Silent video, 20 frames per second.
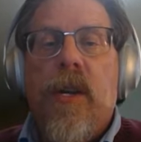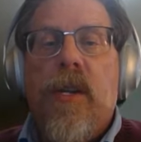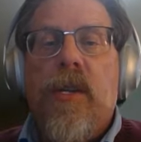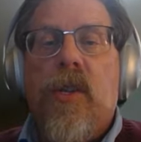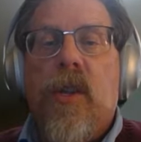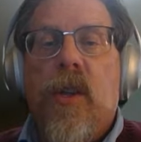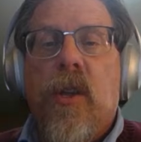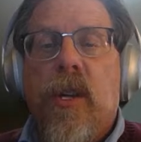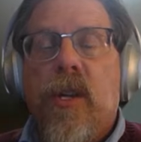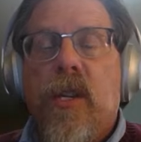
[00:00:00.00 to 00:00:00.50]

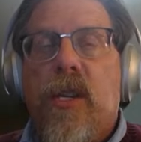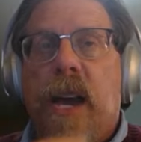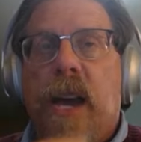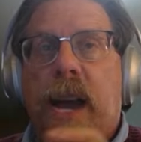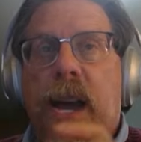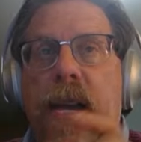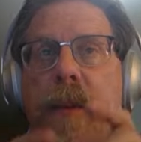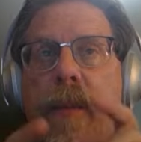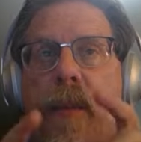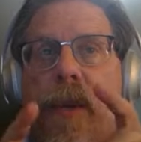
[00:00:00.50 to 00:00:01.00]
So this
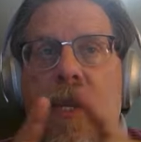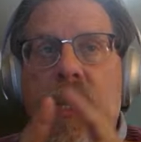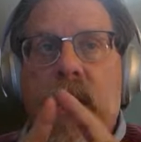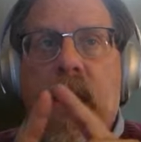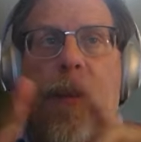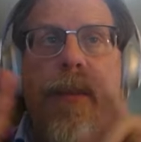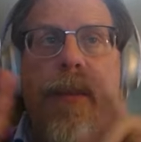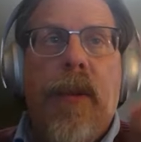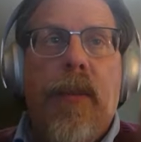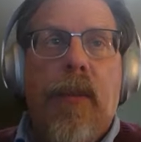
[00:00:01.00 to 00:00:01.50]
document's
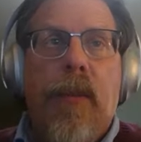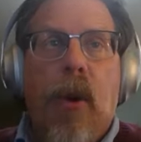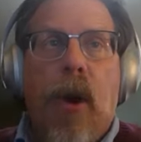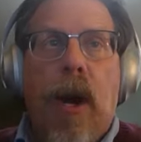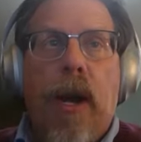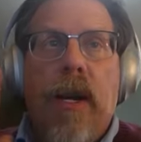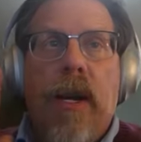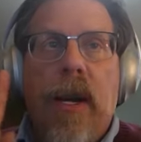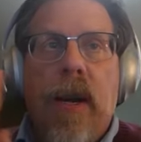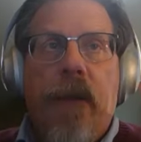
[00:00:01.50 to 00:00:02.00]
got to be
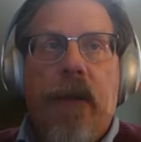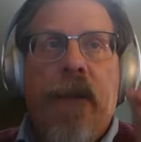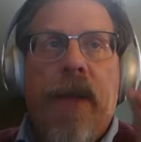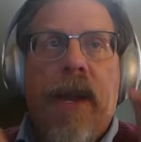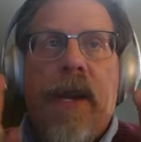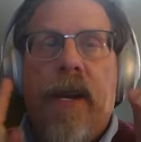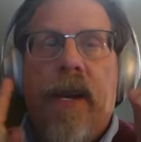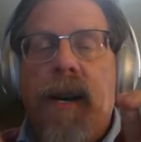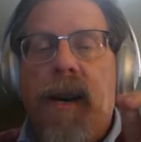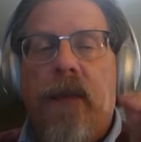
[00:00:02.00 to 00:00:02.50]
broad enough that
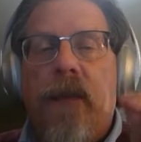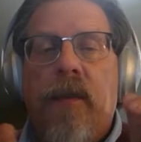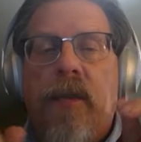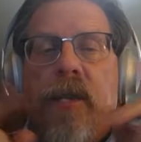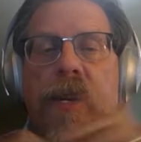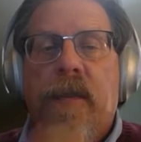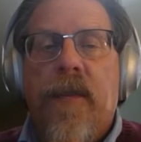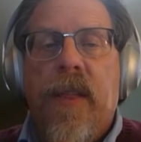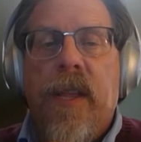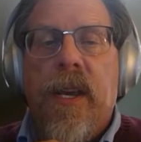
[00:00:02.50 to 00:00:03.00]
it
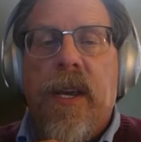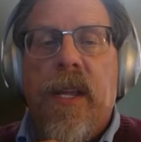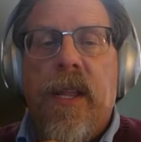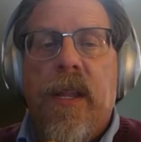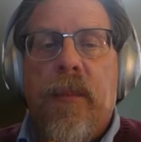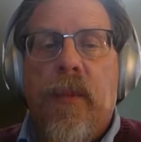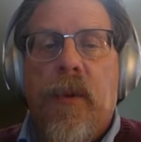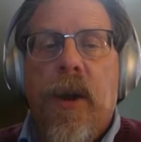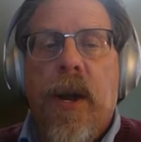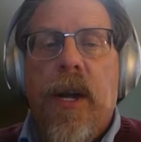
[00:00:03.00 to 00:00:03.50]
covers everything in
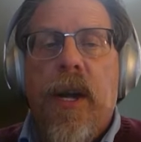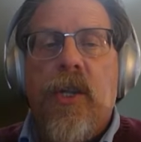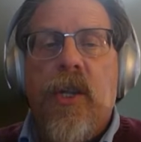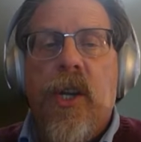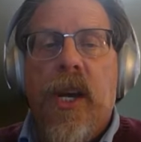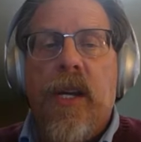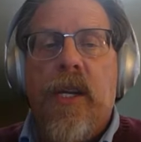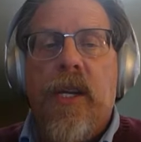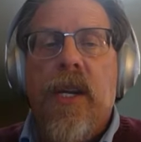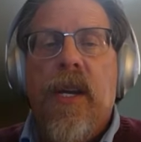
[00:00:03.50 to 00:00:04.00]
the
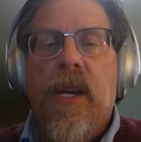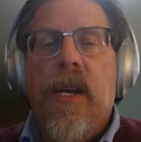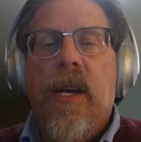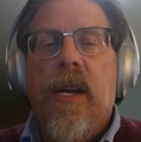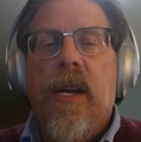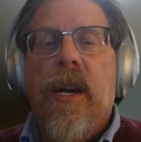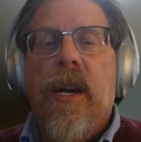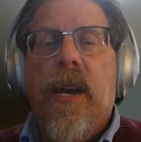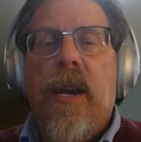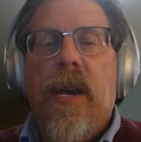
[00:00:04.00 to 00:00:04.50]
project,
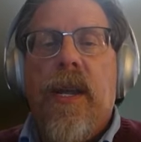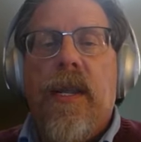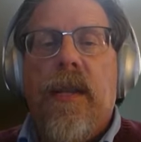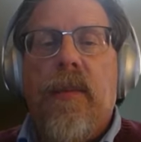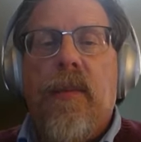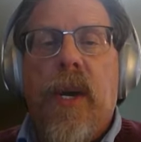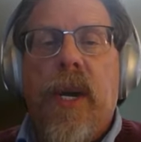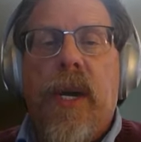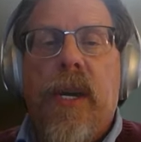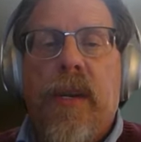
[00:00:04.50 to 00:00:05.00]

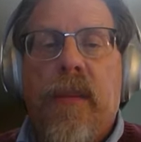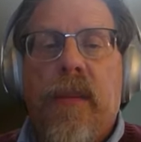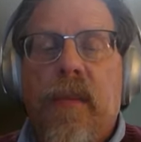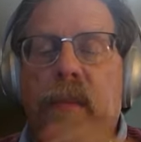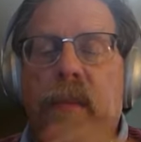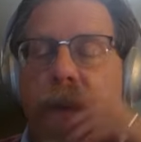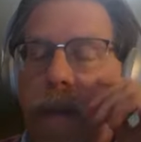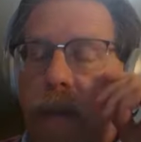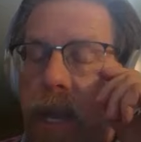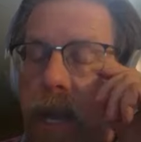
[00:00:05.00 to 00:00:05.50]
and we
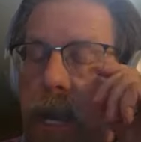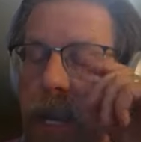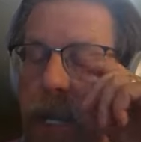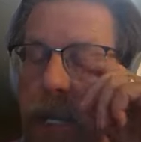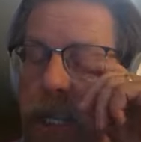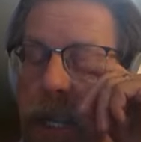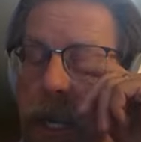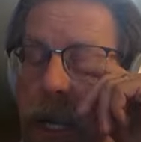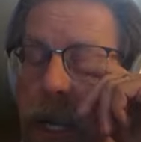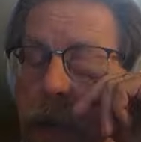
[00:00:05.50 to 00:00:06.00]
can
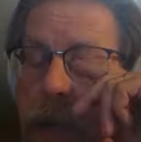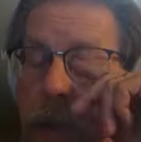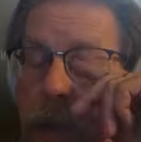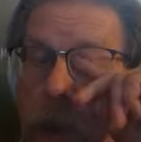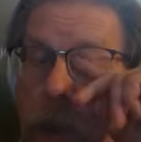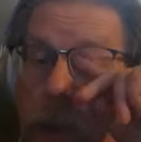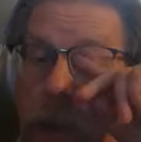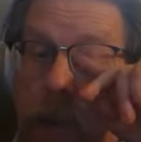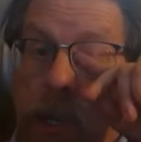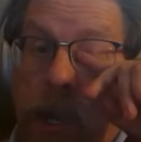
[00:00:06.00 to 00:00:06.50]
easily,
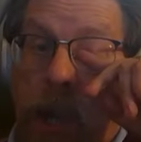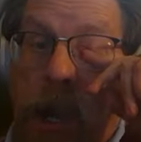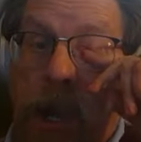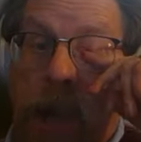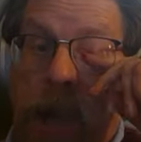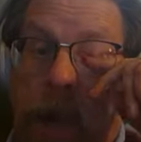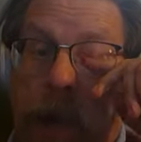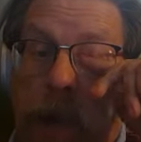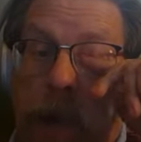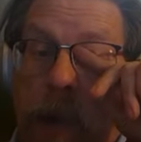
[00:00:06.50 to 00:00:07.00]
well, we'll talk
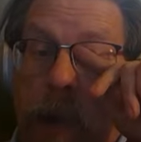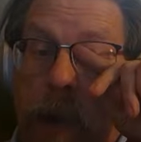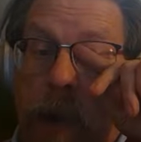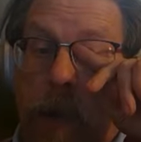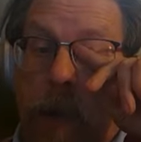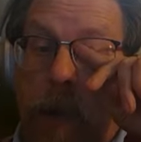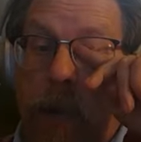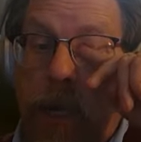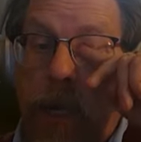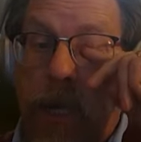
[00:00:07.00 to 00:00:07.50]
about
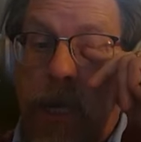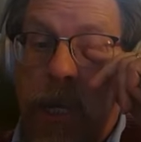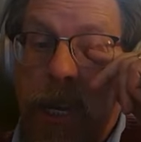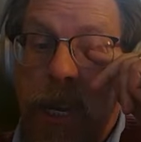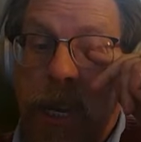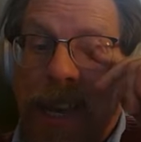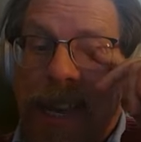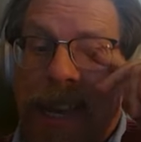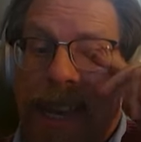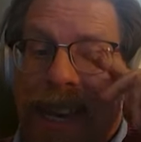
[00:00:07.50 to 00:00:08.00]
governance
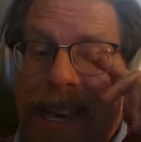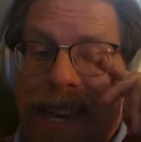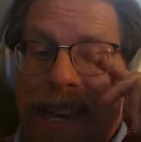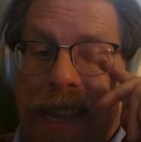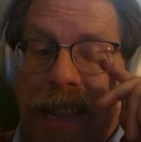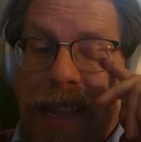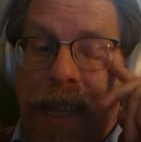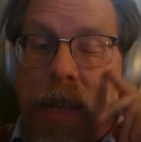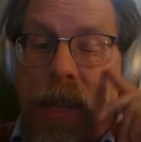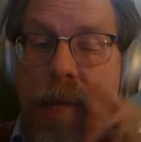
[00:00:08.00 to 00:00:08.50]
in
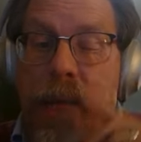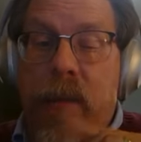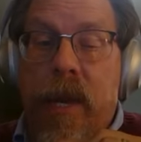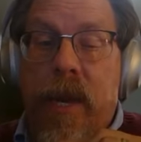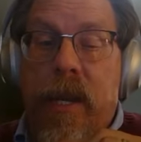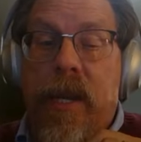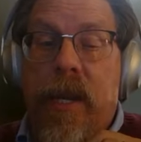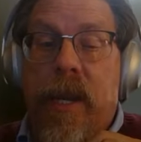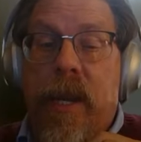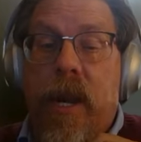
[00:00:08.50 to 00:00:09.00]
a little
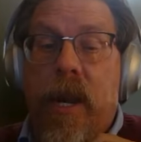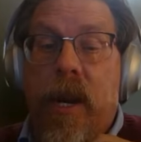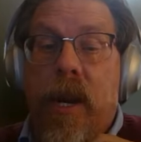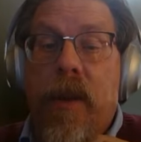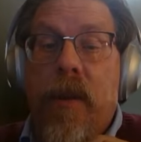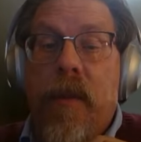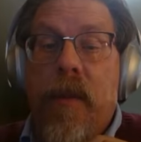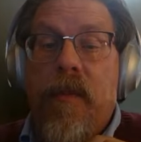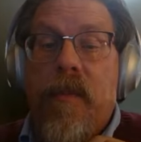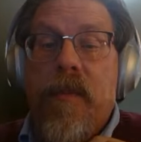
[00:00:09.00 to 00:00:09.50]
bit
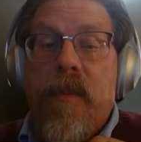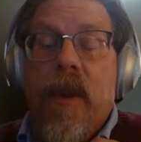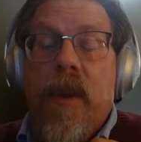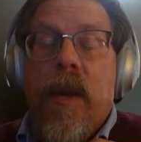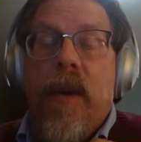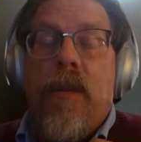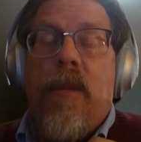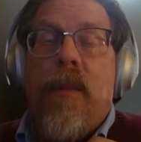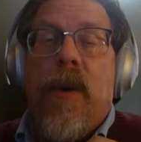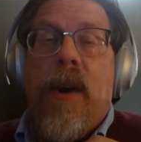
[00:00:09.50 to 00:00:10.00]
here,
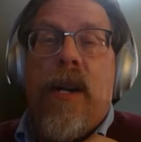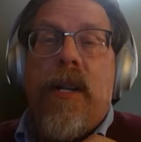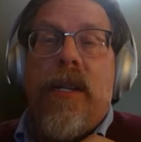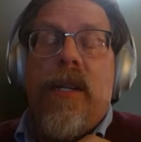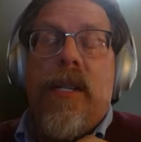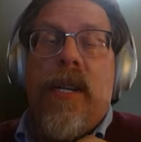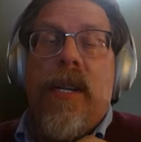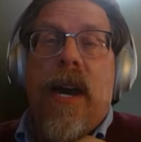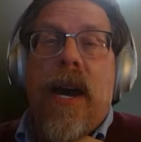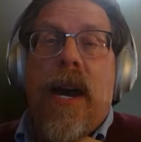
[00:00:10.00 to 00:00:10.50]
but
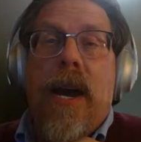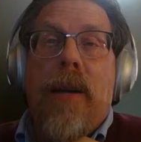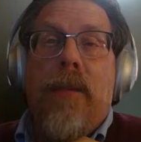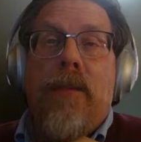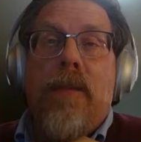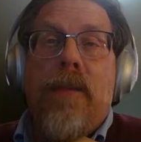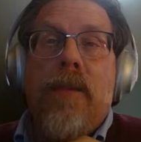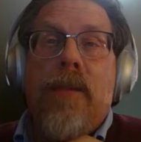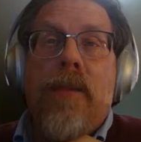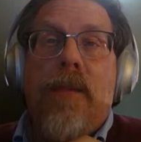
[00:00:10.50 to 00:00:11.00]

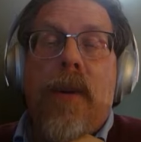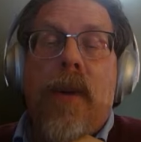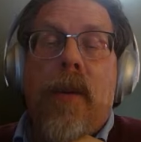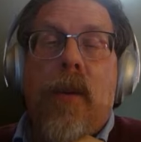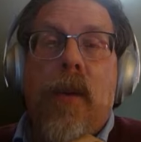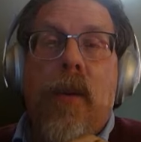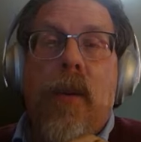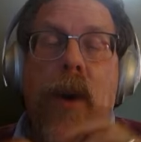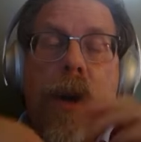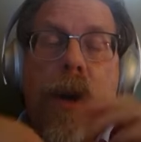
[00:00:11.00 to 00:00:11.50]

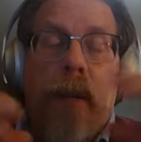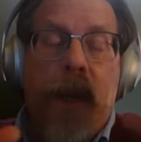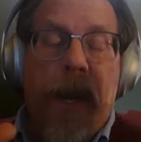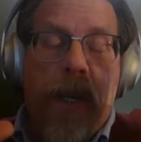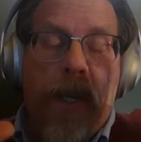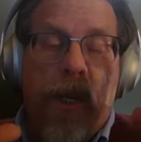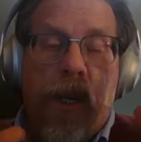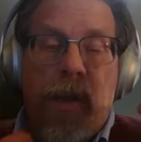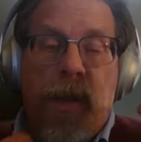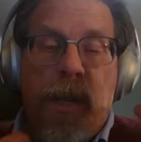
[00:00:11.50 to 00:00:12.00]
we want to
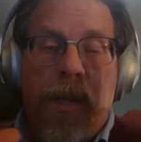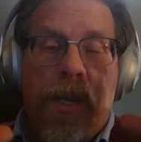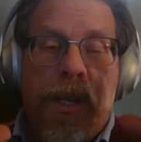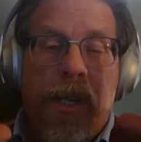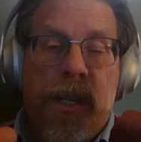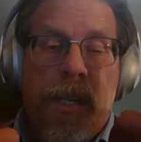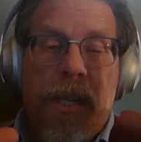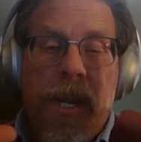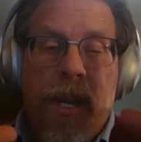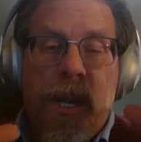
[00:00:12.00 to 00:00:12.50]
make sure this
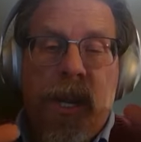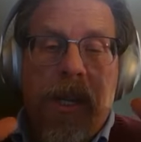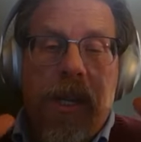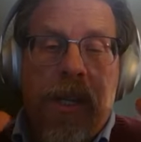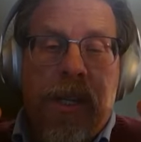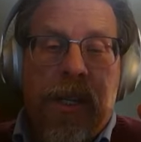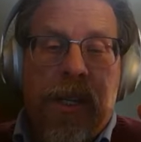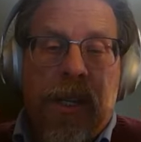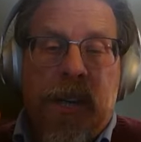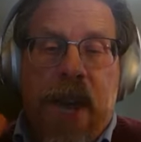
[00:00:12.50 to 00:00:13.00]
is
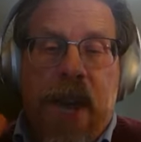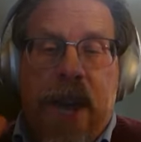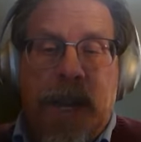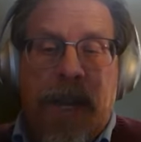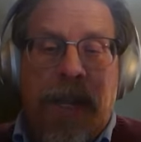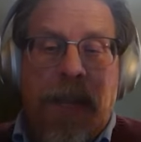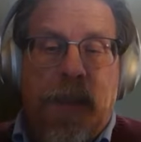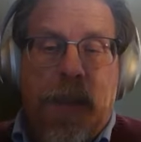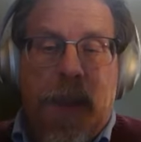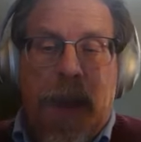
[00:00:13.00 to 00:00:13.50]
kind
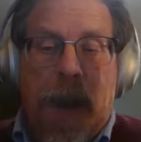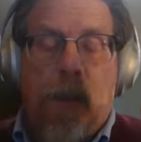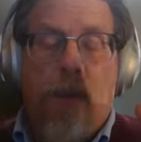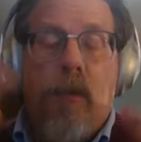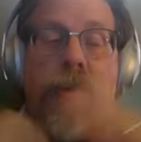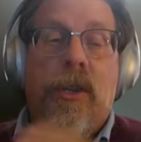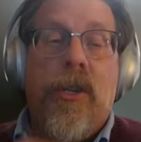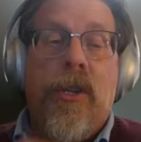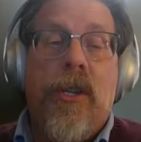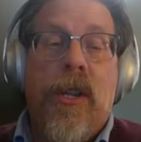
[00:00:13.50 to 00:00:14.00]
of the
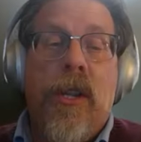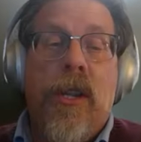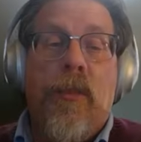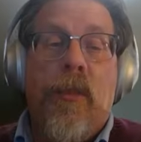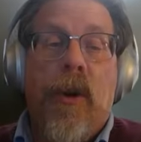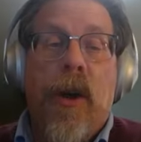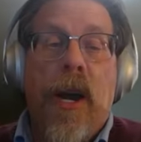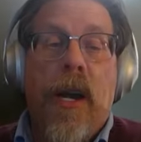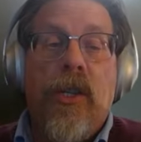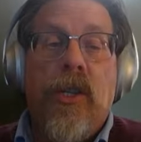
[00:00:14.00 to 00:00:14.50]
boundaries of the
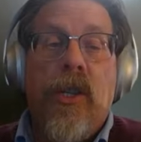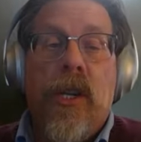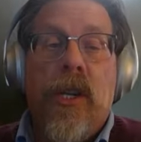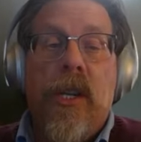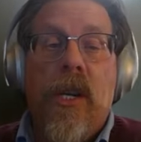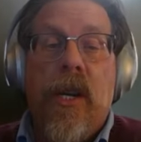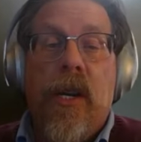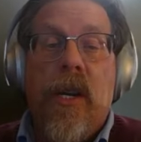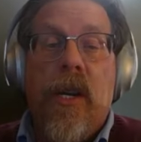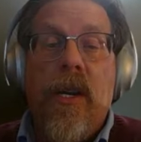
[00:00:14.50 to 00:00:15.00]
project
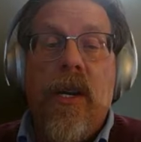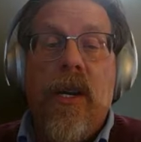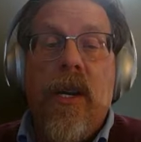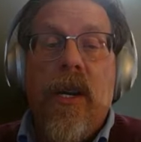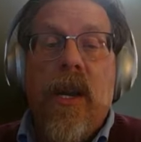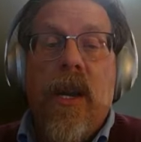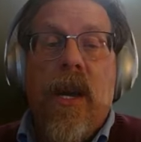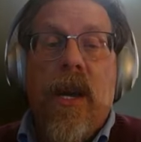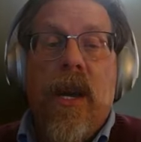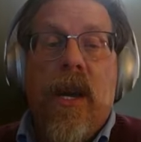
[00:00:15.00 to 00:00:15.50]
here.
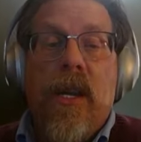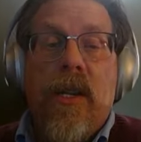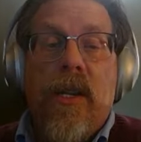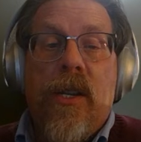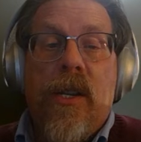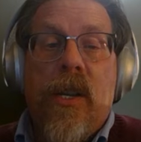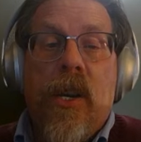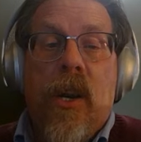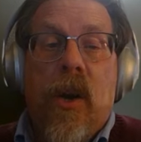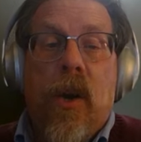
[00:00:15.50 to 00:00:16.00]
And
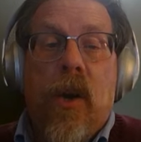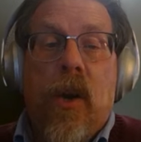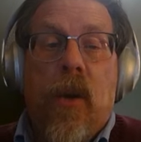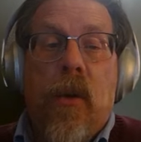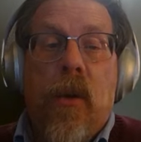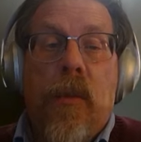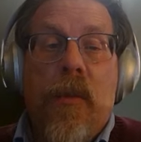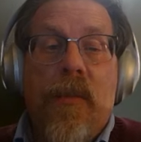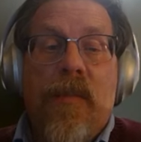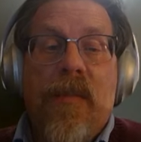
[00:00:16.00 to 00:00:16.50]

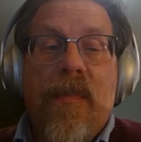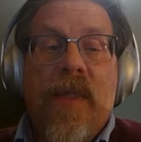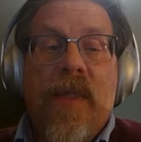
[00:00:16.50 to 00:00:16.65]
so